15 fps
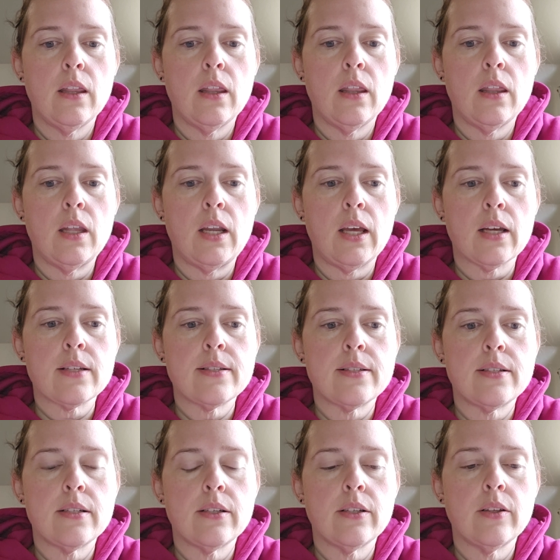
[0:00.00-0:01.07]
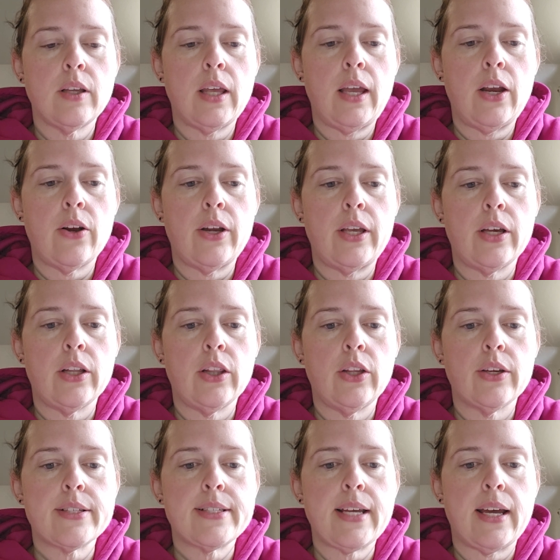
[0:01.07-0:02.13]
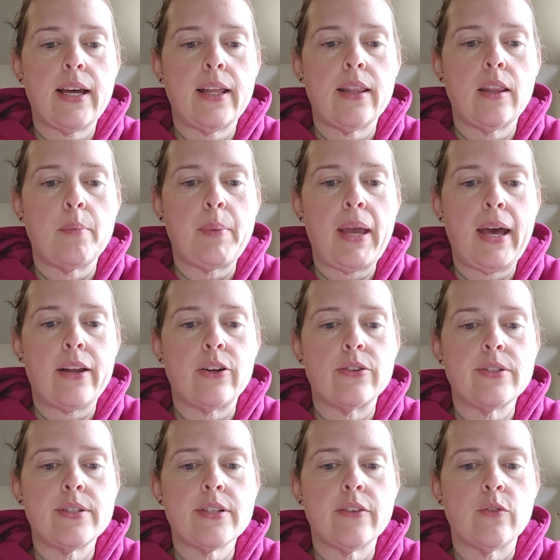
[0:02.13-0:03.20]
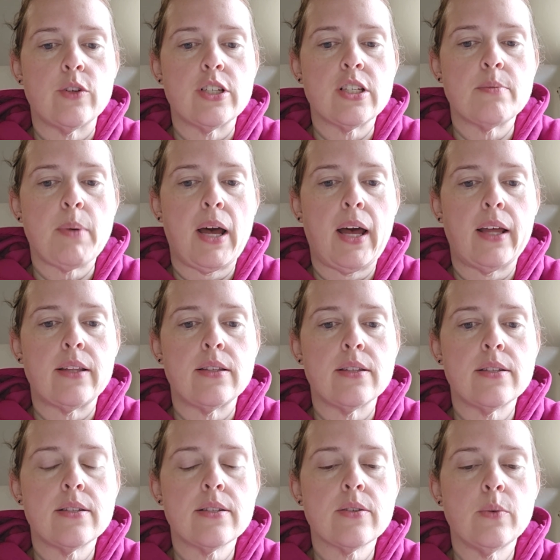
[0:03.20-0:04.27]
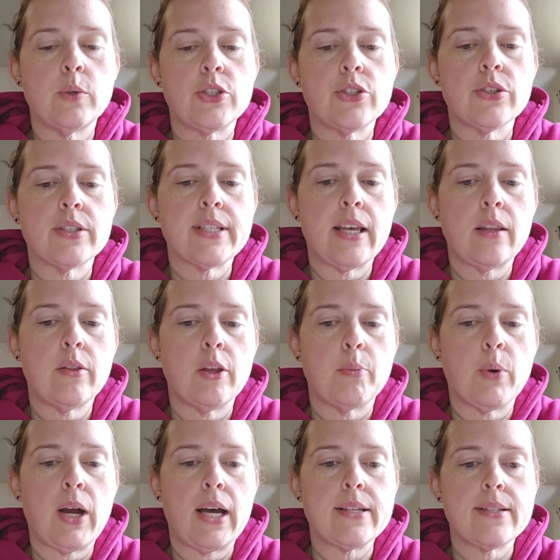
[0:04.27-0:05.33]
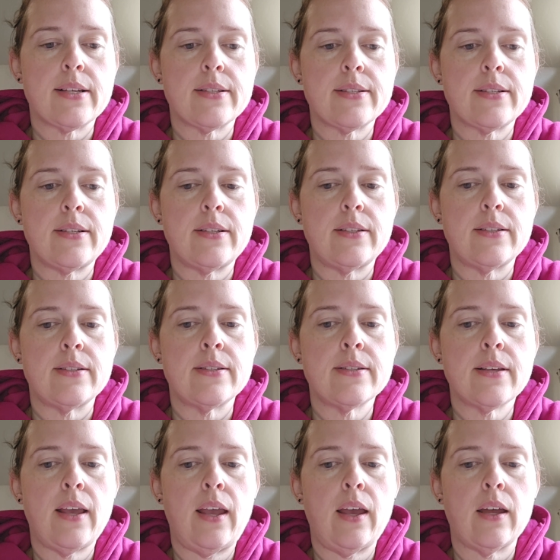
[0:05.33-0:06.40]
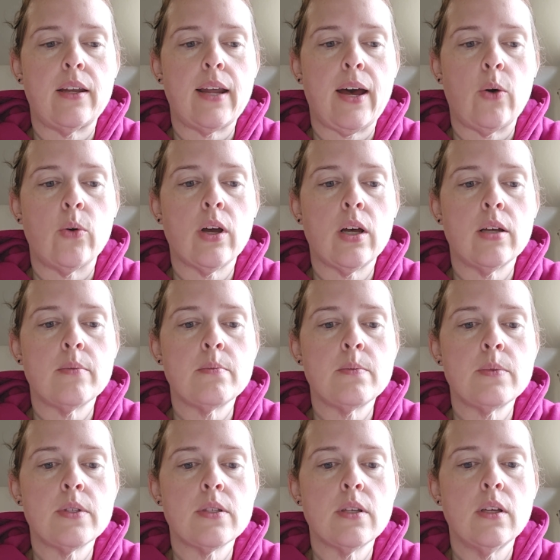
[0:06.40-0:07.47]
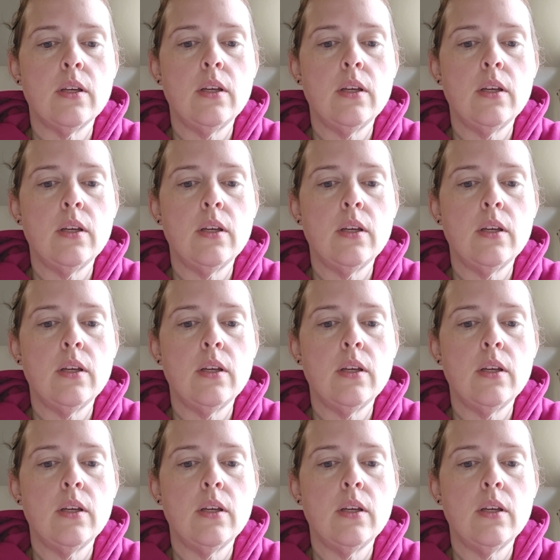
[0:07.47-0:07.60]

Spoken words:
The next area looks at the patterns of response, which looks at the processes and outcomes.